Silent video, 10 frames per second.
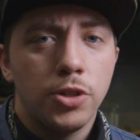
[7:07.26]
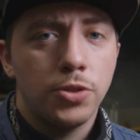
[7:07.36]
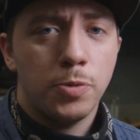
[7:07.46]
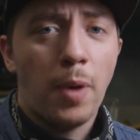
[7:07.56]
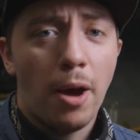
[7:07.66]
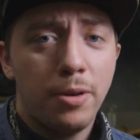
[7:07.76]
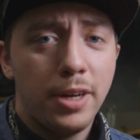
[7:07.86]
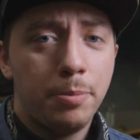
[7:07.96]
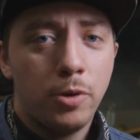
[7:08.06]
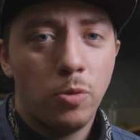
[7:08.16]
So this power
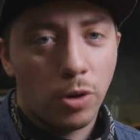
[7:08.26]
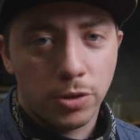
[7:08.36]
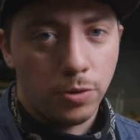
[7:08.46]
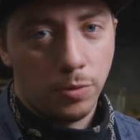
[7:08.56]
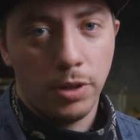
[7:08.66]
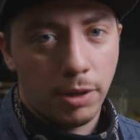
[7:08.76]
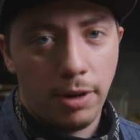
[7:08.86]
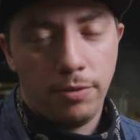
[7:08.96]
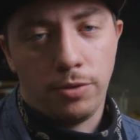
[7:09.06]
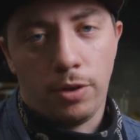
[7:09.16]
adapter works really
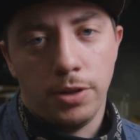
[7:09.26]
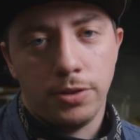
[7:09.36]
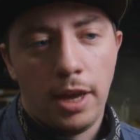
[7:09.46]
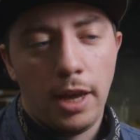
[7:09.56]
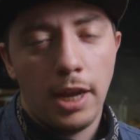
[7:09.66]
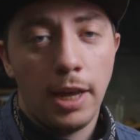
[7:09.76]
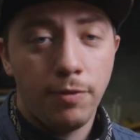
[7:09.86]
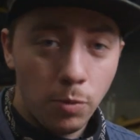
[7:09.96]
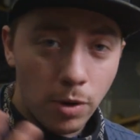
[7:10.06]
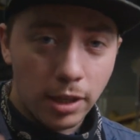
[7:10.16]
great for us. And
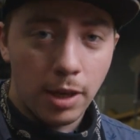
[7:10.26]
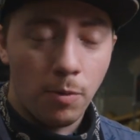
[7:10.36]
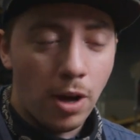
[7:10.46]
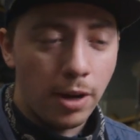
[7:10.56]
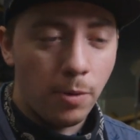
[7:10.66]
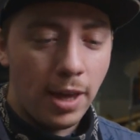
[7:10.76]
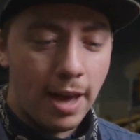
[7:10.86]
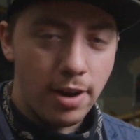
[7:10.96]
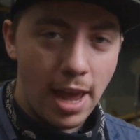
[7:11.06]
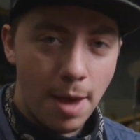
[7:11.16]
if you wanna get one, we
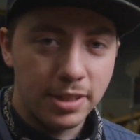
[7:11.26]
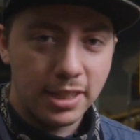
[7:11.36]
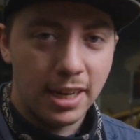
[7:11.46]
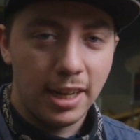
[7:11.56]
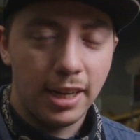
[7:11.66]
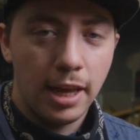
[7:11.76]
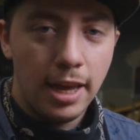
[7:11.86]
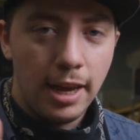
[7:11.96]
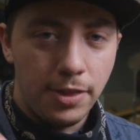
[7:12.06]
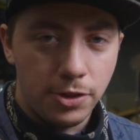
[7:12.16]
have an Amazon link
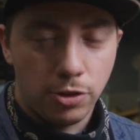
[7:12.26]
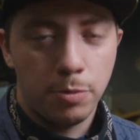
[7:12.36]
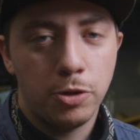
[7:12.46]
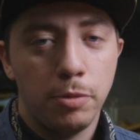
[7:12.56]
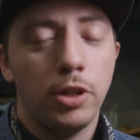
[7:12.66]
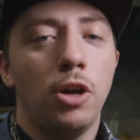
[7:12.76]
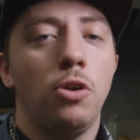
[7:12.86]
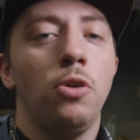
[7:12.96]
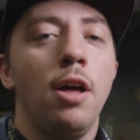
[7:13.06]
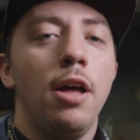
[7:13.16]
in the description
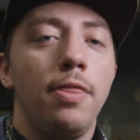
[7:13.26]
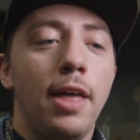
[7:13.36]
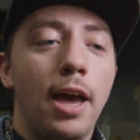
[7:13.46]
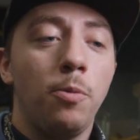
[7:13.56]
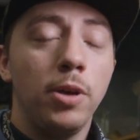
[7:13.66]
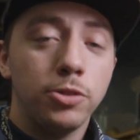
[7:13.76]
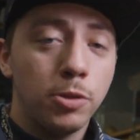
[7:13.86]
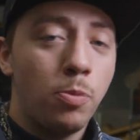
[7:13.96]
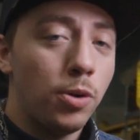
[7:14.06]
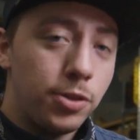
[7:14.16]
below that will
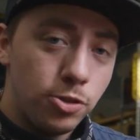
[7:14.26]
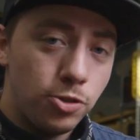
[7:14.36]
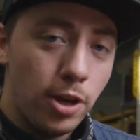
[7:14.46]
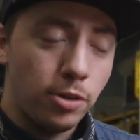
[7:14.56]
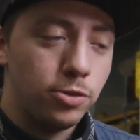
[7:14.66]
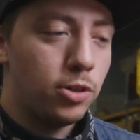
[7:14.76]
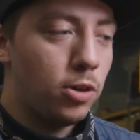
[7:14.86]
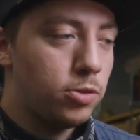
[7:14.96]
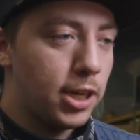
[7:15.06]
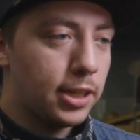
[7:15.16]
support this channel.
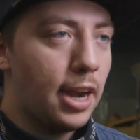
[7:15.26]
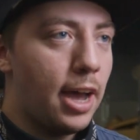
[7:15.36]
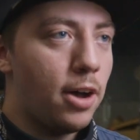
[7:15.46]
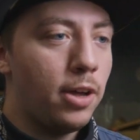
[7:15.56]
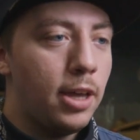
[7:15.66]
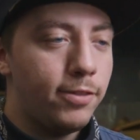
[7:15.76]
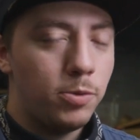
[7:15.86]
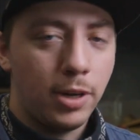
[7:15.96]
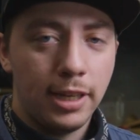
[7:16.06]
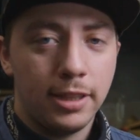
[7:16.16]
So check that out if
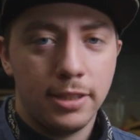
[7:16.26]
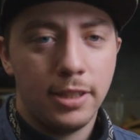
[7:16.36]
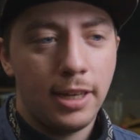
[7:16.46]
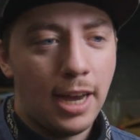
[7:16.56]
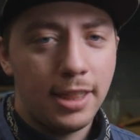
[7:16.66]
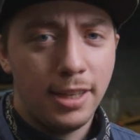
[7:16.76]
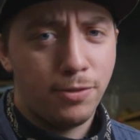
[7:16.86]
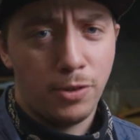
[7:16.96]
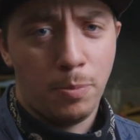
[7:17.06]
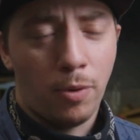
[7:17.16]
you wanna get this thing. I think
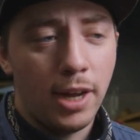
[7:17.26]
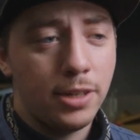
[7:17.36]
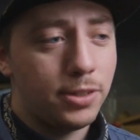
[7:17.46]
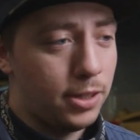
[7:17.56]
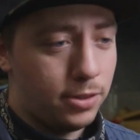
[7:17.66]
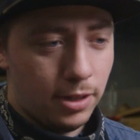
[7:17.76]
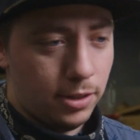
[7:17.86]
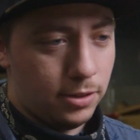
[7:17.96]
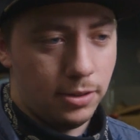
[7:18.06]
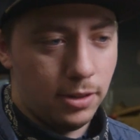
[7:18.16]
for the price, it's,
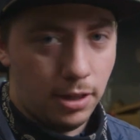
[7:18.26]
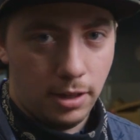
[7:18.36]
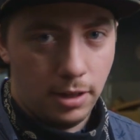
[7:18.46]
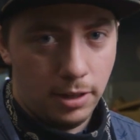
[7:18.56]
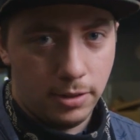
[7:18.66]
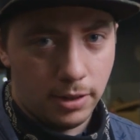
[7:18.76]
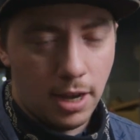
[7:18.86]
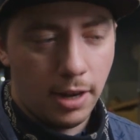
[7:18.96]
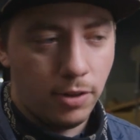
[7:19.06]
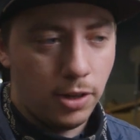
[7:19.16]
it's it's
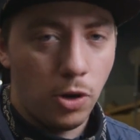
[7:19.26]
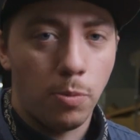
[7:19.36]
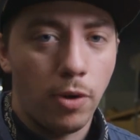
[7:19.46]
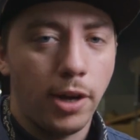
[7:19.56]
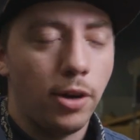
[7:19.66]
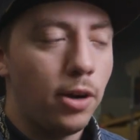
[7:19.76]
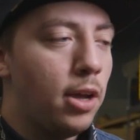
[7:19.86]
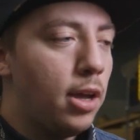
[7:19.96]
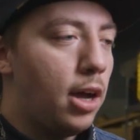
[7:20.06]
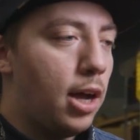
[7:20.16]
kind of a no-brainer.
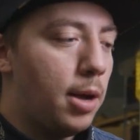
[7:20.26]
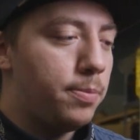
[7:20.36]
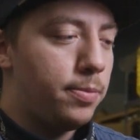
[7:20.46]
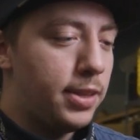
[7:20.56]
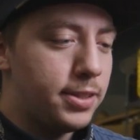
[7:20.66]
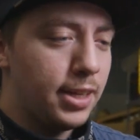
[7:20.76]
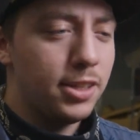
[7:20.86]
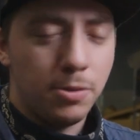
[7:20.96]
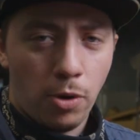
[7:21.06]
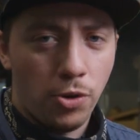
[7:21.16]
Um, this thing
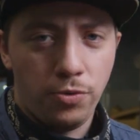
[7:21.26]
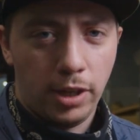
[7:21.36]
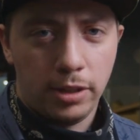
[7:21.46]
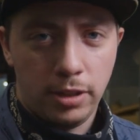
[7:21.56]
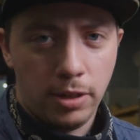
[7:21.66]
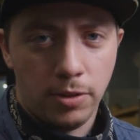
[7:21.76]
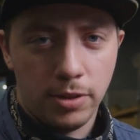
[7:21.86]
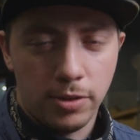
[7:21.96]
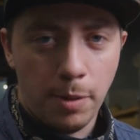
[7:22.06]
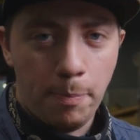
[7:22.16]
isn't perfect. You know,
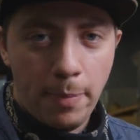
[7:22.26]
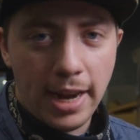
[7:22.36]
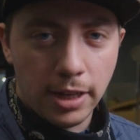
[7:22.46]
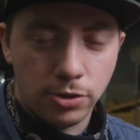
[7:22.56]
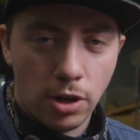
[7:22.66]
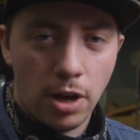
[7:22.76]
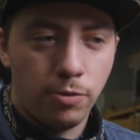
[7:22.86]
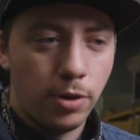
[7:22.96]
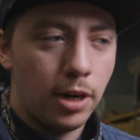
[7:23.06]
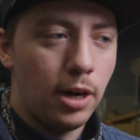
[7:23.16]
this is a beta
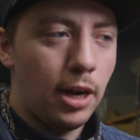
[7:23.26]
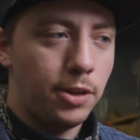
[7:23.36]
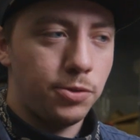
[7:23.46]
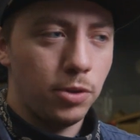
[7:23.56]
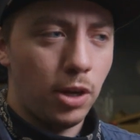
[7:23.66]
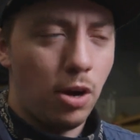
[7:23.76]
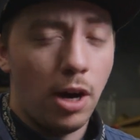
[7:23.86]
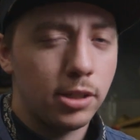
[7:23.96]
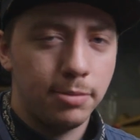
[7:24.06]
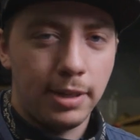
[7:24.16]
software and it's really
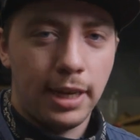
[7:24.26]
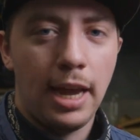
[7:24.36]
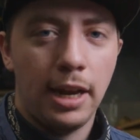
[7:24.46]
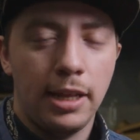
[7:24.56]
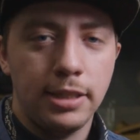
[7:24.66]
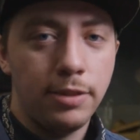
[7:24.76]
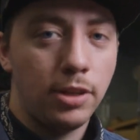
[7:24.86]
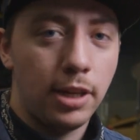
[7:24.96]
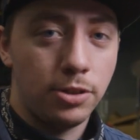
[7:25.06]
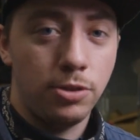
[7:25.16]
awesome that Canon has
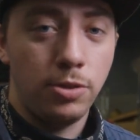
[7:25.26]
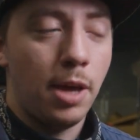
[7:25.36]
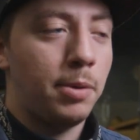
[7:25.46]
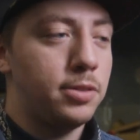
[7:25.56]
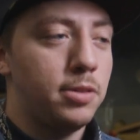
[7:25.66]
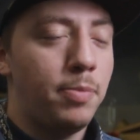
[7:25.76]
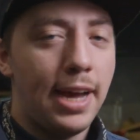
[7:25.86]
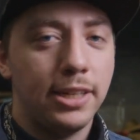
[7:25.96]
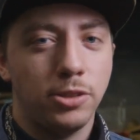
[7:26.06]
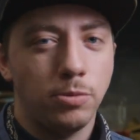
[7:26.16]
even let us do that because in the
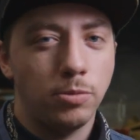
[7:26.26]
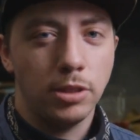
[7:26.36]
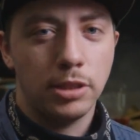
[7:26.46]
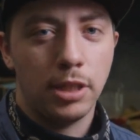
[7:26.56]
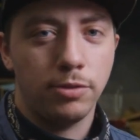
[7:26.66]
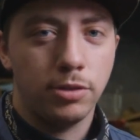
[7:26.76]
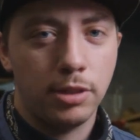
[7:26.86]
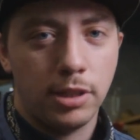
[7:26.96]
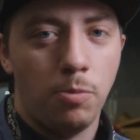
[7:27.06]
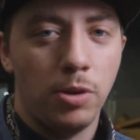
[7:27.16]
past they're really kind of
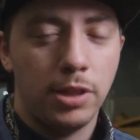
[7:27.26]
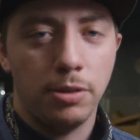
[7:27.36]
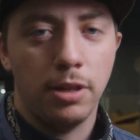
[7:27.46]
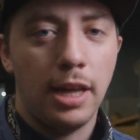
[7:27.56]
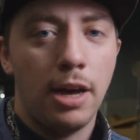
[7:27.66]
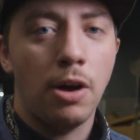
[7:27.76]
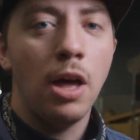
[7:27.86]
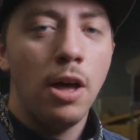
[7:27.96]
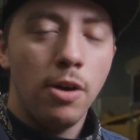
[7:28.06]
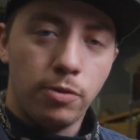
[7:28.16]
strict on what they'll allow
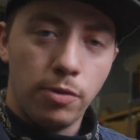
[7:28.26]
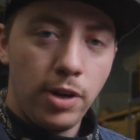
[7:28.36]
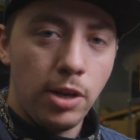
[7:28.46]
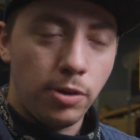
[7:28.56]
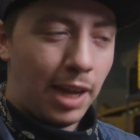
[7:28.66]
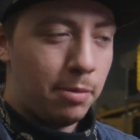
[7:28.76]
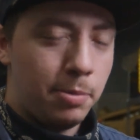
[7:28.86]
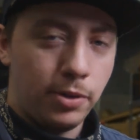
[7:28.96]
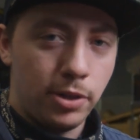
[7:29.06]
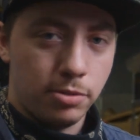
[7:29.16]
for video
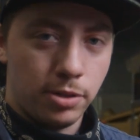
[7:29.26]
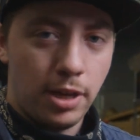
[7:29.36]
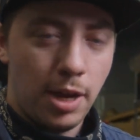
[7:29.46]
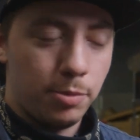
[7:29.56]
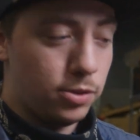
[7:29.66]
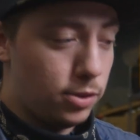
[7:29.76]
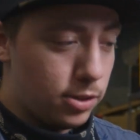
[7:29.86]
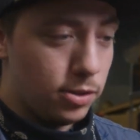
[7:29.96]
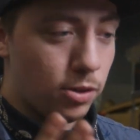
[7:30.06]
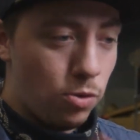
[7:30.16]
capabilities with their camera. So
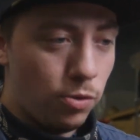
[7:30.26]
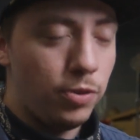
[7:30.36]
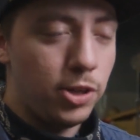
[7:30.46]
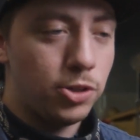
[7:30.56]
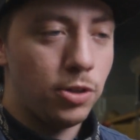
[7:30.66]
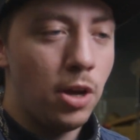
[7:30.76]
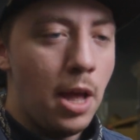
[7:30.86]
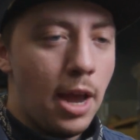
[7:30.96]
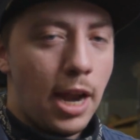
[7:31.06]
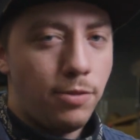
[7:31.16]
this is a cool feature.
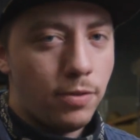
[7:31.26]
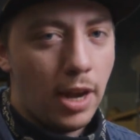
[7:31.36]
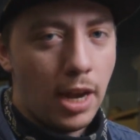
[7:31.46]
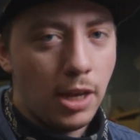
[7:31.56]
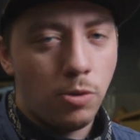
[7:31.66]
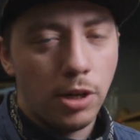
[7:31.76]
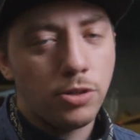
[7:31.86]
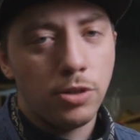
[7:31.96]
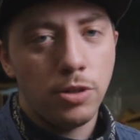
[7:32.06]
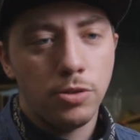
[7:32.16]
And if you have any
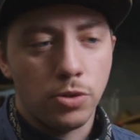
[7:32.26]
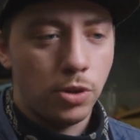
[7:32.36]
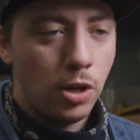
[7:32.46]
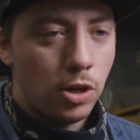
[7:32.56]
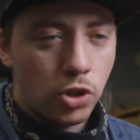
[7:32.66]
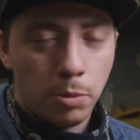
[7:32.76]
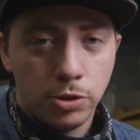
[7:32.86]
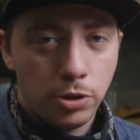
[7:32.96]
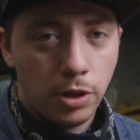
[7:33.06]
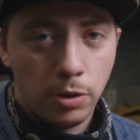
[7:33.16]
questions or
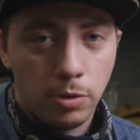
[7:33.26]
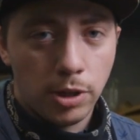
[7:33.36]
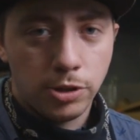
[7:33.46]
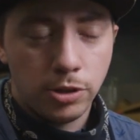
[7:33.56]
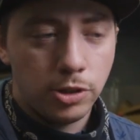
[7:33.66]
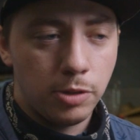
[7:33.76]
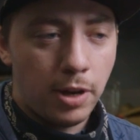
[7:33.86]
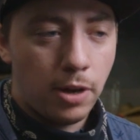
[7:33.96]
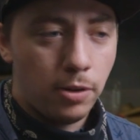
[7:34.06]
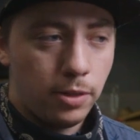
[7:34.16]
troubleshooting questions
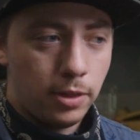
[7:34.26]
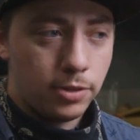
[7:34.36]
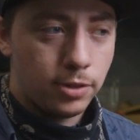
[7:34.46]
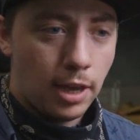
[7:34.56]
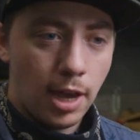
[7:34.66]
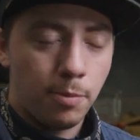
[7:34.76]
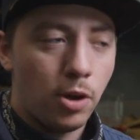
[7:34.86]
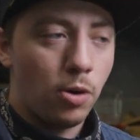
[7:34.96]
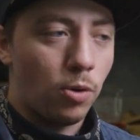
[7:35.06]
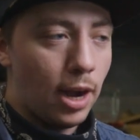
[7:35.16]
about this
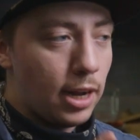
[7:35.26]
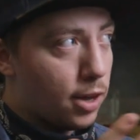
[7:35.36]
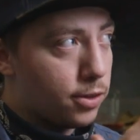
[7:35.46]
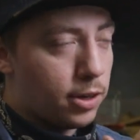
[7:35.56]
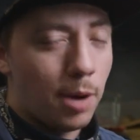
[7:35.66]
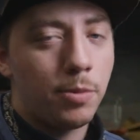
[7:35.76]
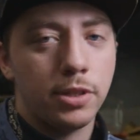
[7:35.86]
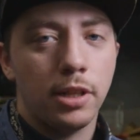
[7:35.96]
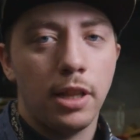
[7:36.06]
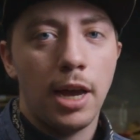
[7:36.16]
camera or any other cameras
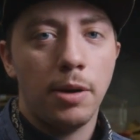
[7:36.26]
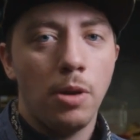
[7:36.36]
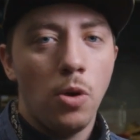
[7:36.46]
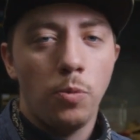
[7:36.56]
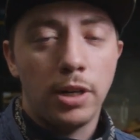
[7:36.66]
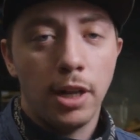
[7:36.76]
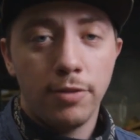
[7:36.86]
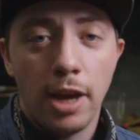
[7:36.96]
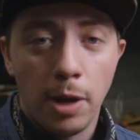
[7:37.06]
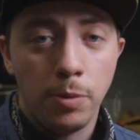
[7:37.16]
in the line, we'd love
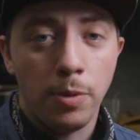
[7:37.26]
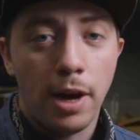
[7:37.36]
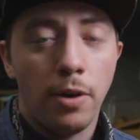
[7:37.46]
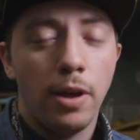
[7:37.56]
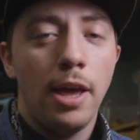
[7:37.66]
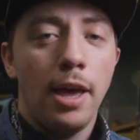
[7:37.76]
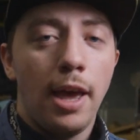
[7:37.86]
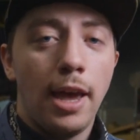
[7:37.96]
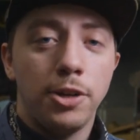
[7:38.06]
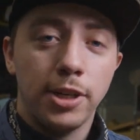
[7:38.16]
to help you out
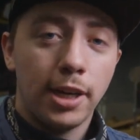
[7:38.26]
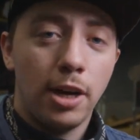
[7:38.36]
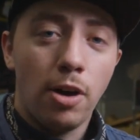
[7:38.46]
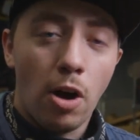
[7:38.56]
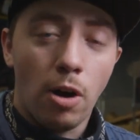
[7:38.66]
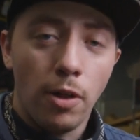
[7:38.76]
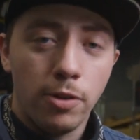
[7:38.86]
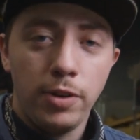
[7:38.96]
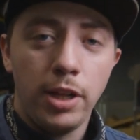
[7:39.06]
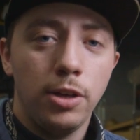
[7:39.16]
and check out our
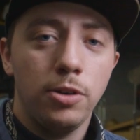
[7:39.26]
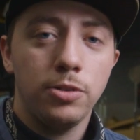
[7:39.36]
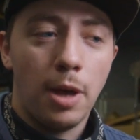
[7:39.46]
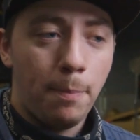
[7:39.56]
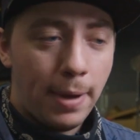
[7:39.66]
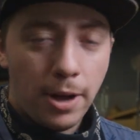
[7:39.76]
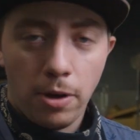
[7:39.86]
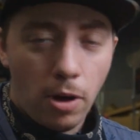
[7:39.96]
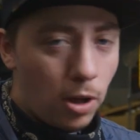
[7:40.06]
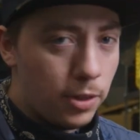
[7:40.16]
other videos
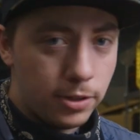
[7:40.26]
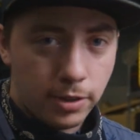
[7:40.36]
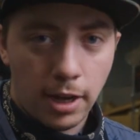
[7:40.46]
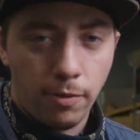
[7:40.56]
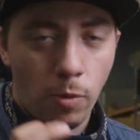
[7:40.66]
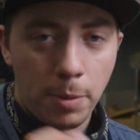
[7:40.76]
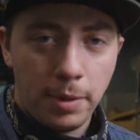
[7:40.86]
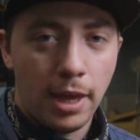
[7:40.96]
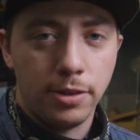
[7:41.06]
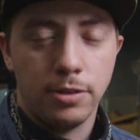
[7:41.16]
about all this kind of
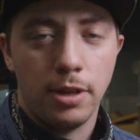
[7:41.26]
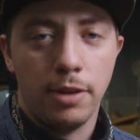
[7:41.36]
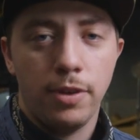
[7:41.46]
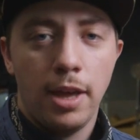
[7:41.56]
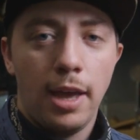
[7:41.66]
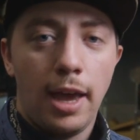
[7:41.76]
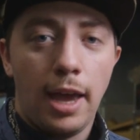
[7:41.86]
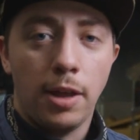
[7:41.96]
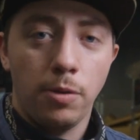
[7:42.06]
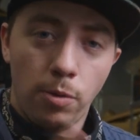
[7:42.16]
webcam stuff
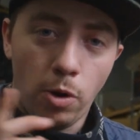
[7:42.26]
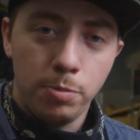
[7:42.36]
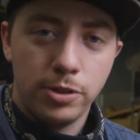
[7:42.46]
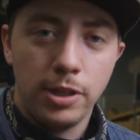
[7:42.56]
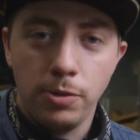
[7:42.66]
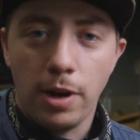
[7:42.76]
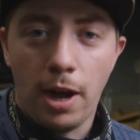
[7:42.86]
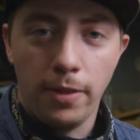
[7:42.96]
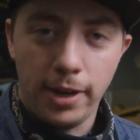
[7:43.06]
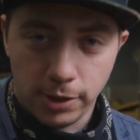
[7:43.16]
and hope to see you
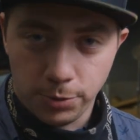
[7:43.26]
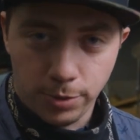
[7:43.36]
on the next